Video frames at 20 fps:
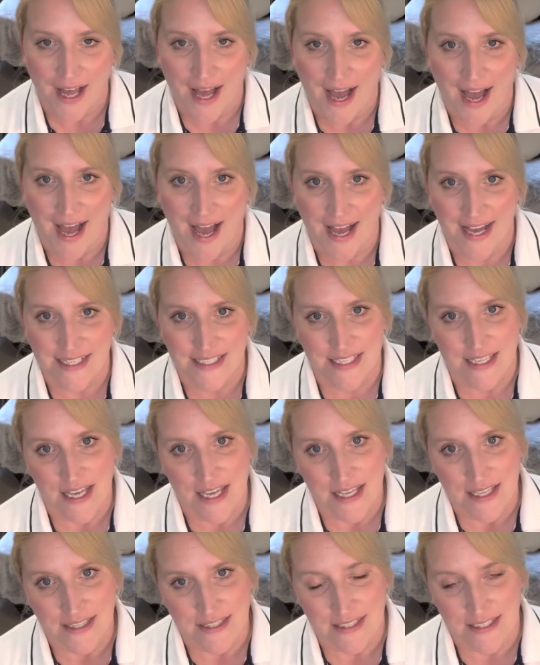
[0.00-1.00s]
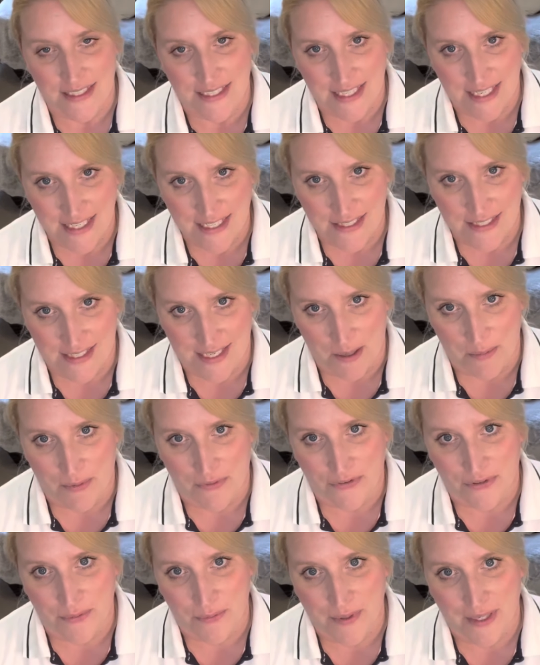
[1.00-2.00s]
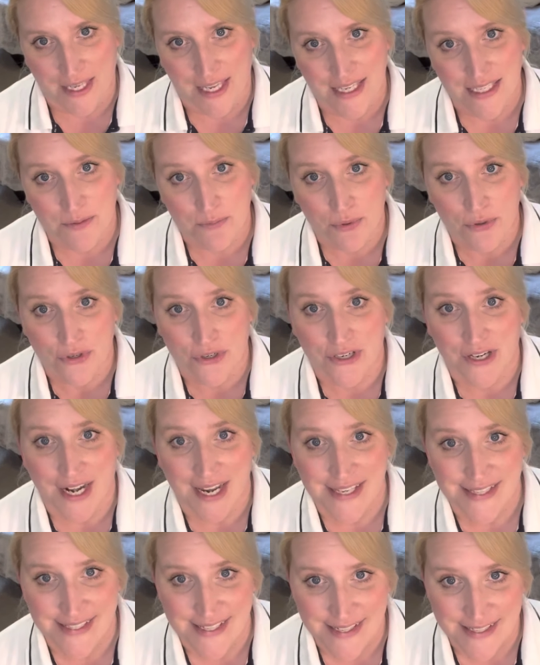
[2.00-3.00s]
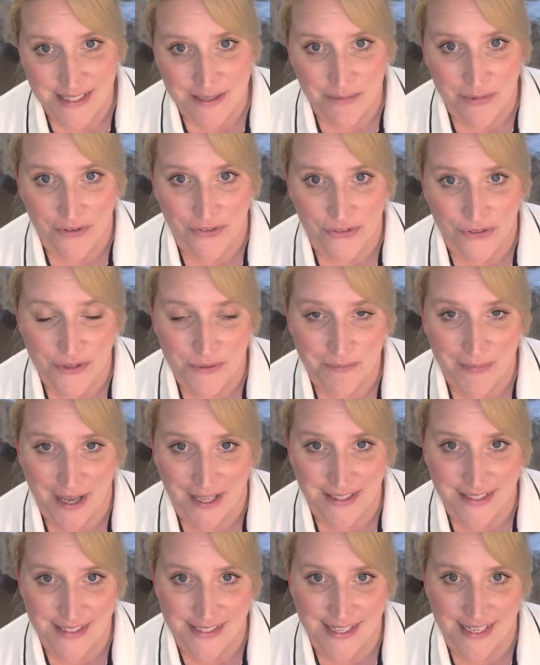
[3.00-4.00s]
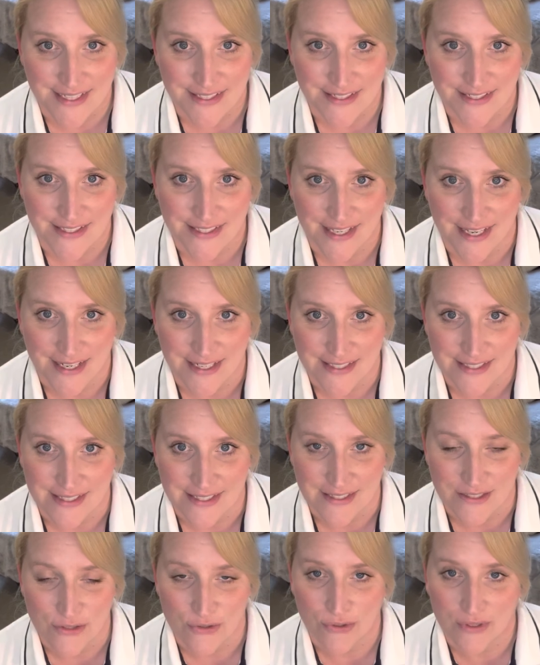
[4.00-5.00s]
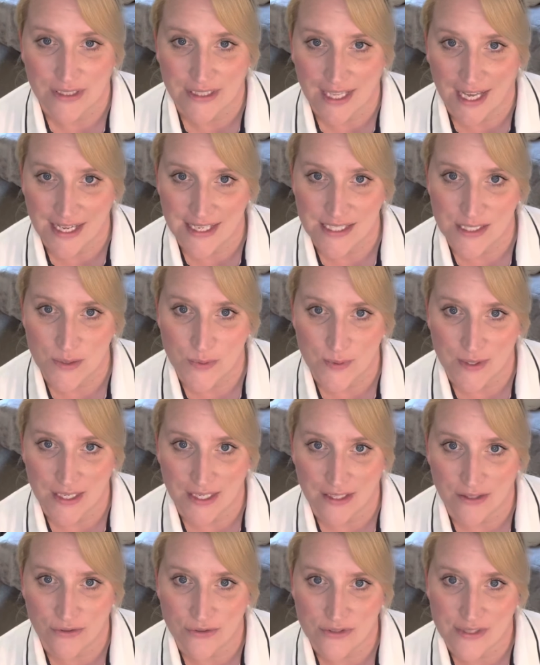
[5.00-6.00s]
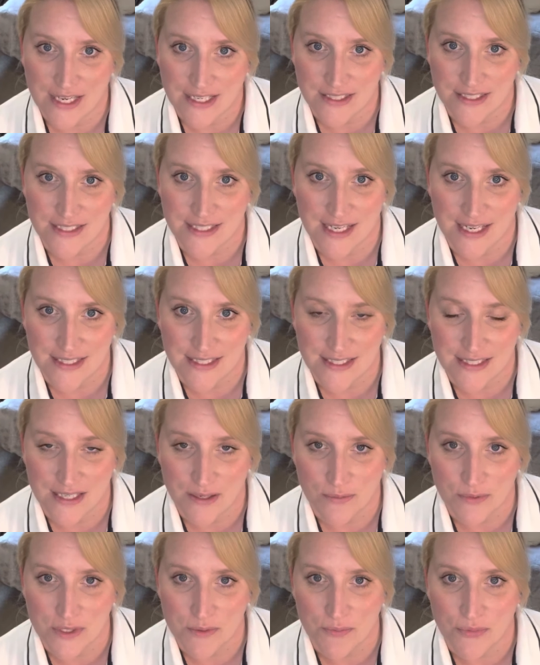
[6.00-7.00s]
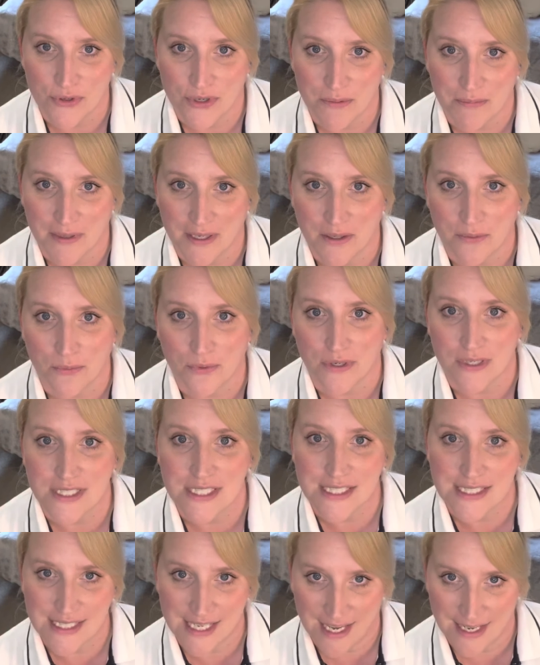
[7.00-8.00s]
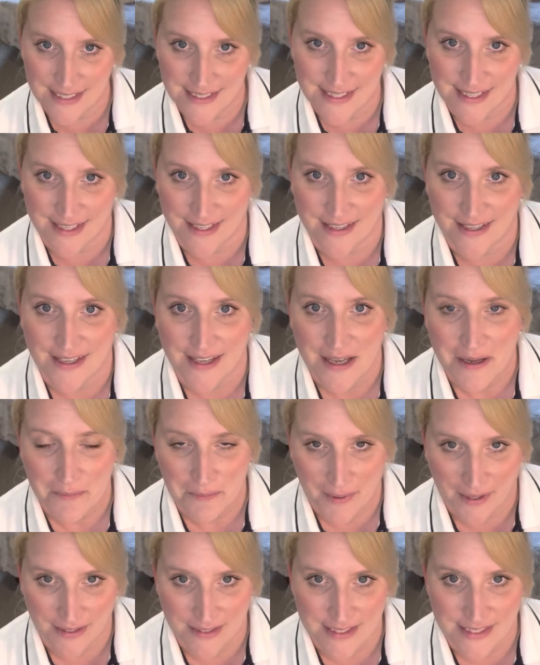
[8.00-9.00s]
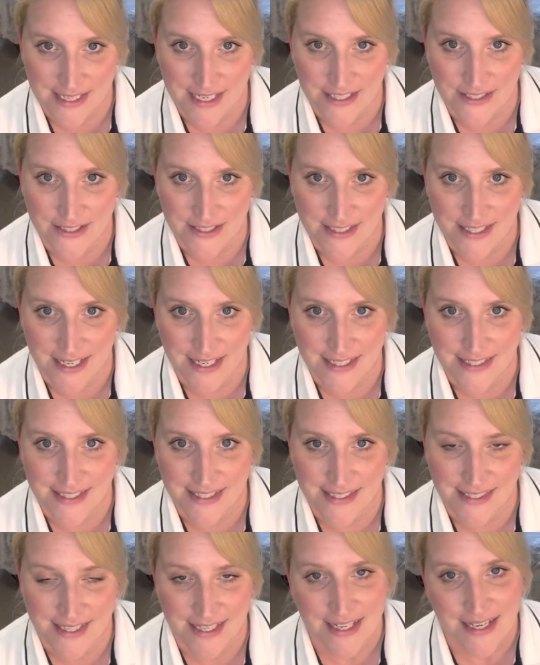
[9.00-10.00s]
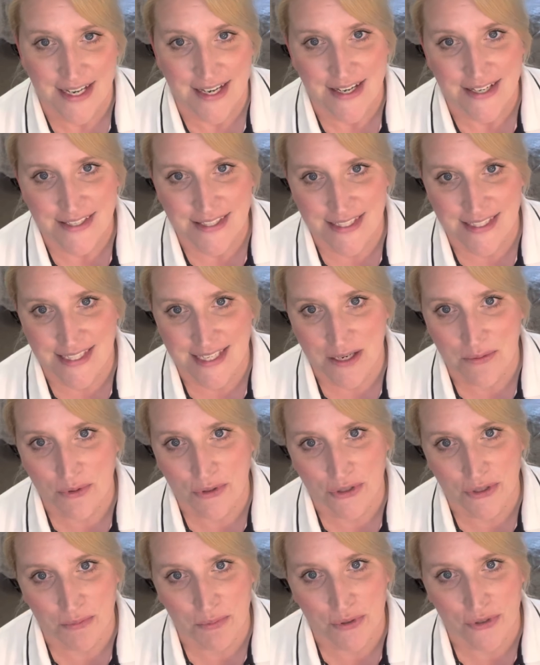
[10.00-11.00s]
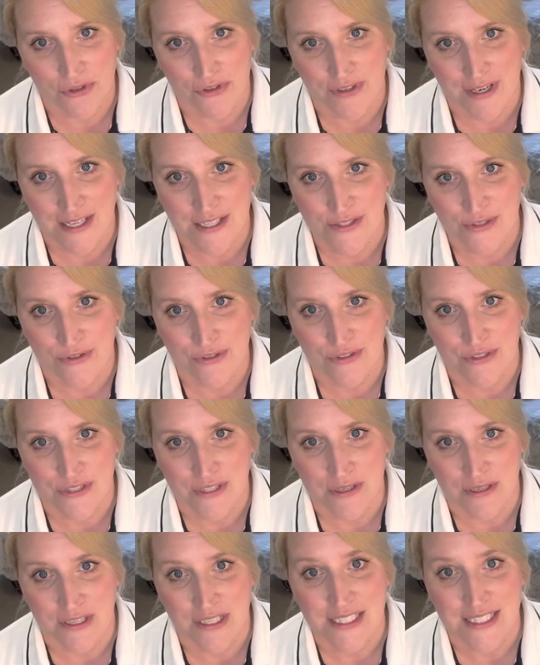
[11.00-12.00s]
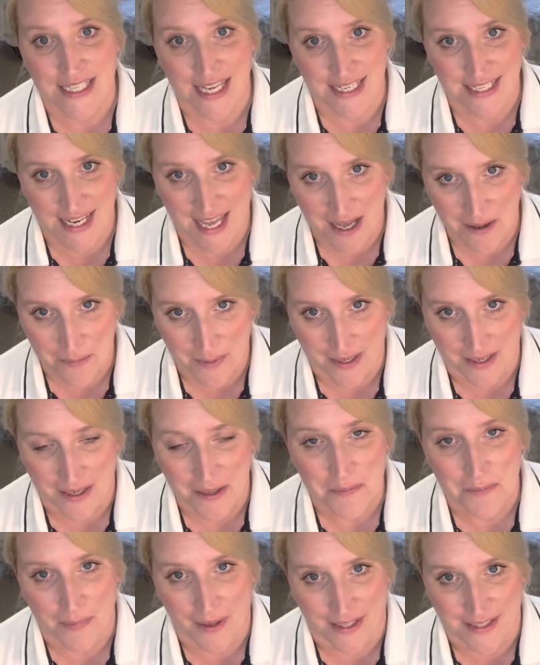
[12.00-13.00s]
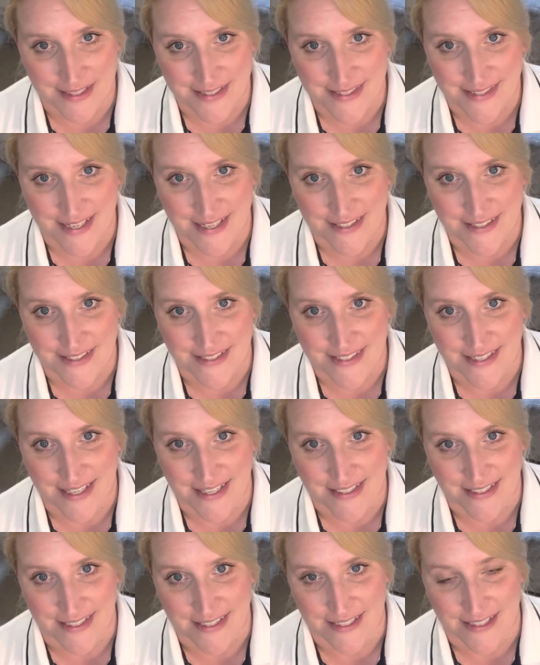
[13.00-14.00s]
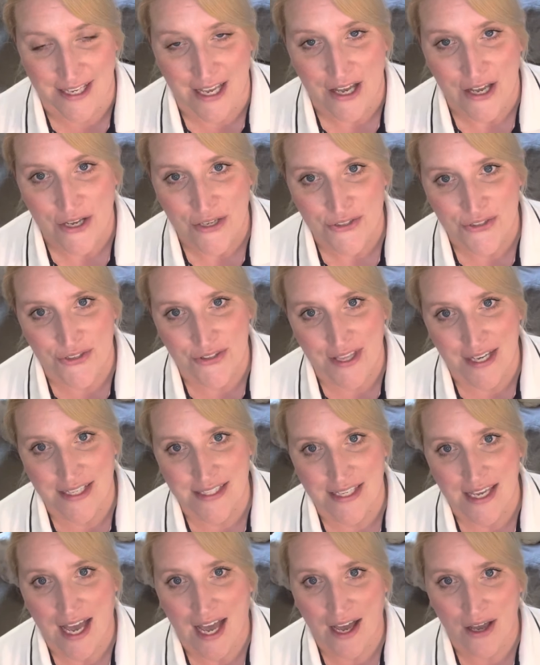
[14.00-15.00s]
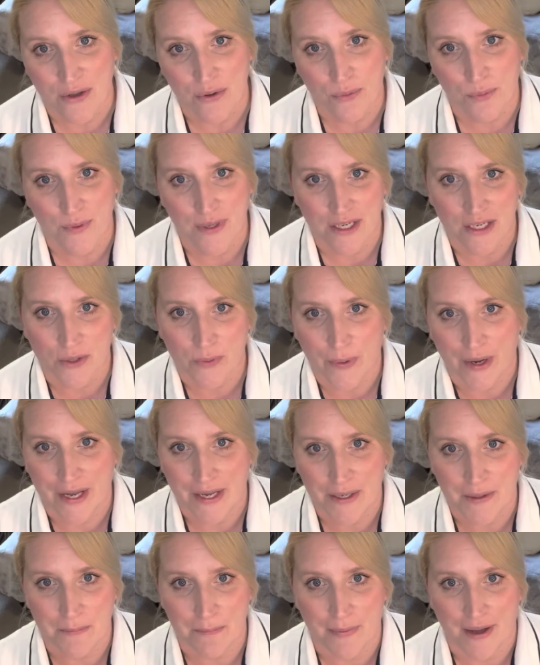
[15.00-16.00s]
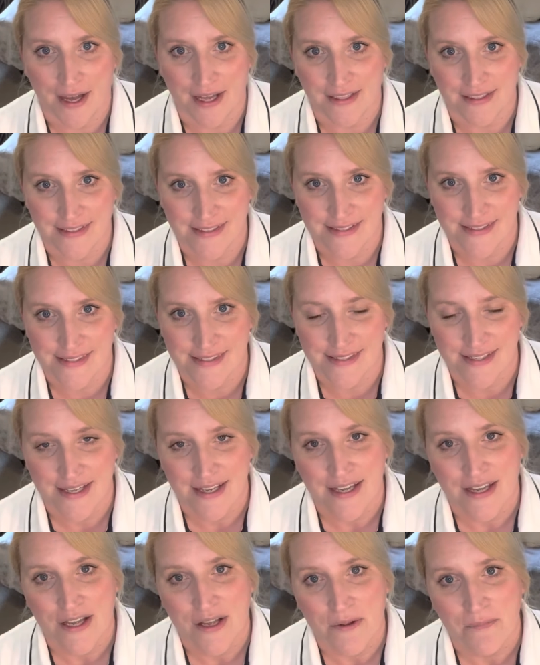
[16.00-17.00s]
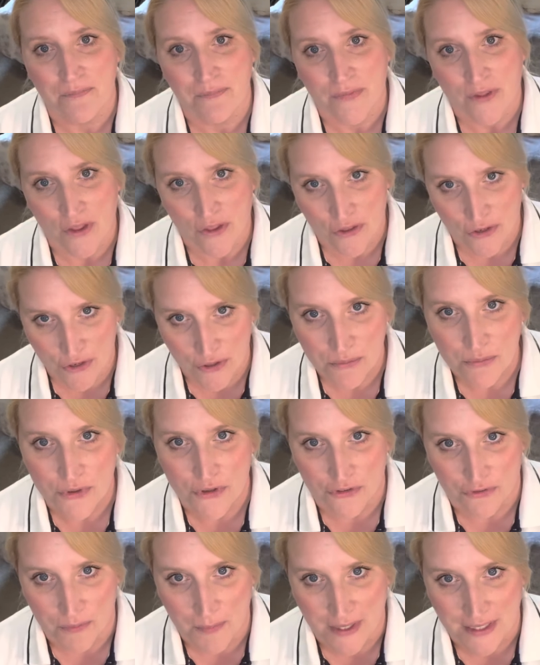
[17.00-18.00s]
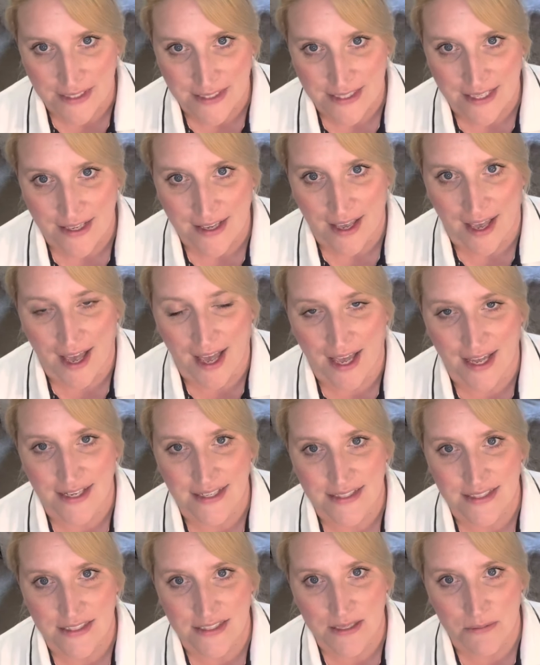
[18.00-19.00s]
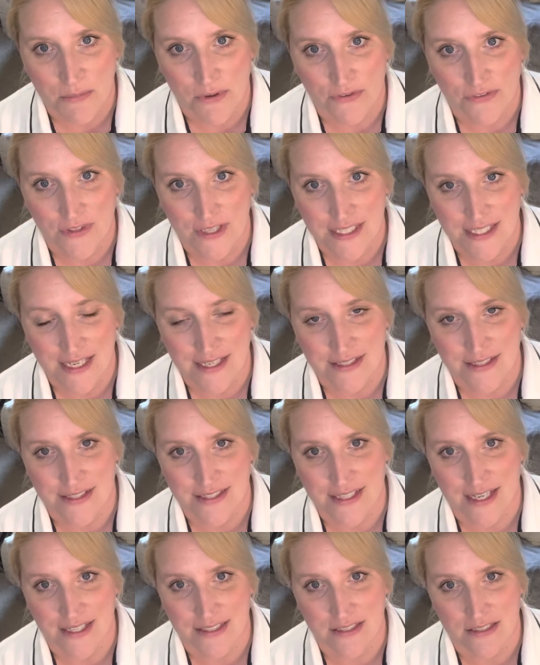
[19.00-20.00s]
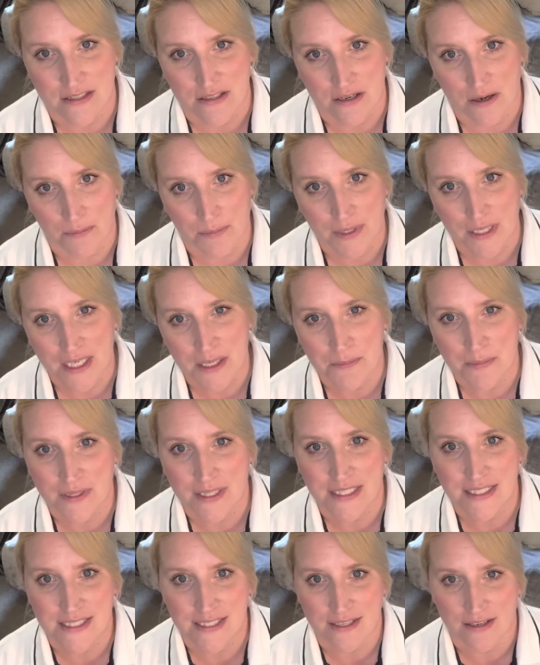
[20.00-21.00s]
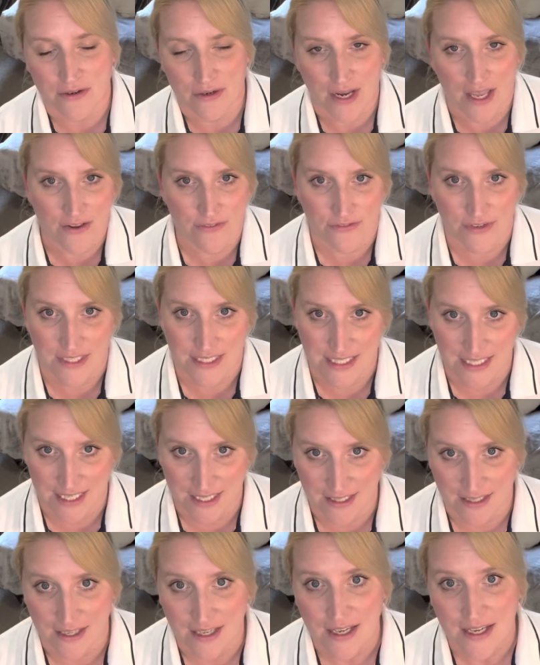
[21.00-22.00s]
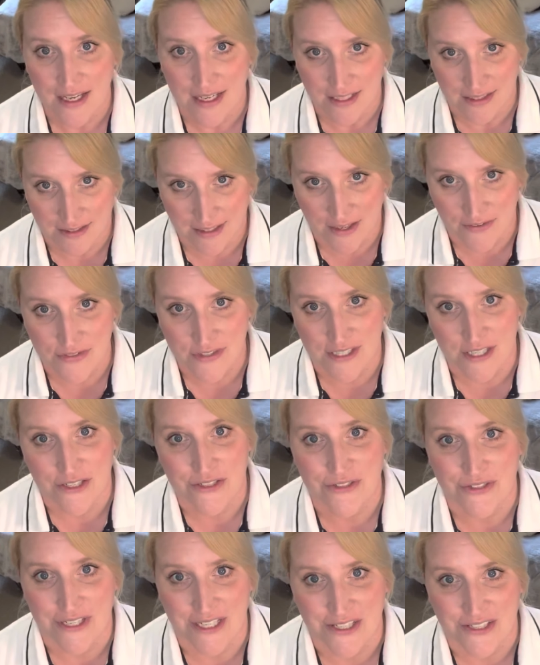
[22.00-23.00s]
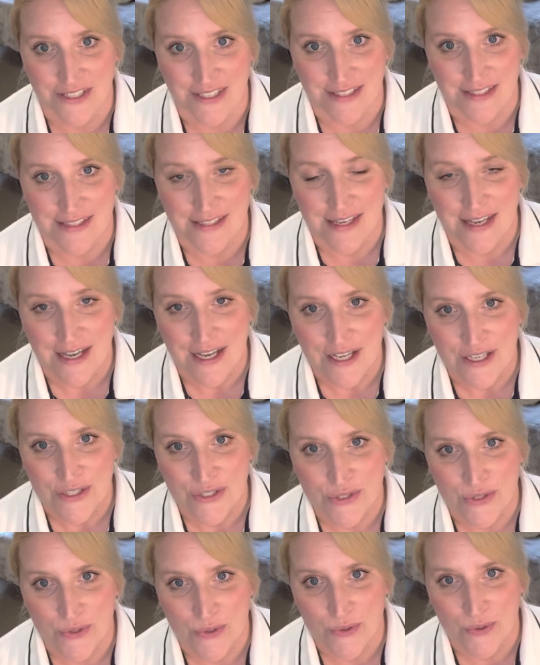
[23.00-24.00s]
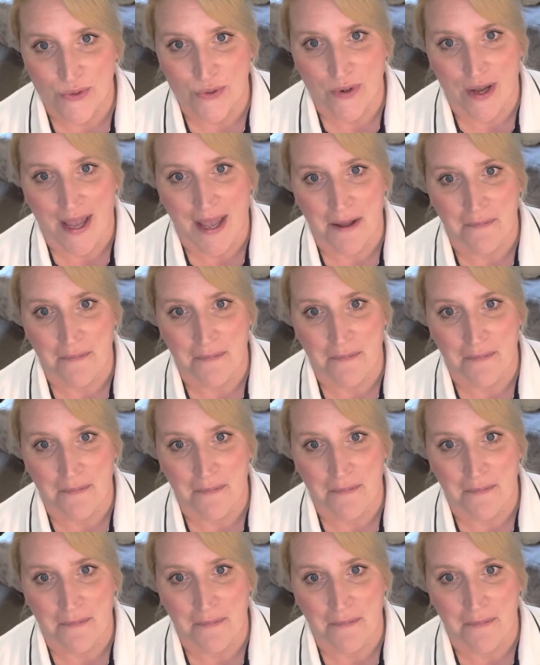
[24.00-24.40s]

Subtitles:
And today's tip of the week is progressing some of those balance exercises. So last week, those exercises that we spoke about were static balance exercises. Today we're going to progress on to dynamic balance exercises. So that's how we acquire balance through movement. And some of these exercises are applicable into our everyday life situations. So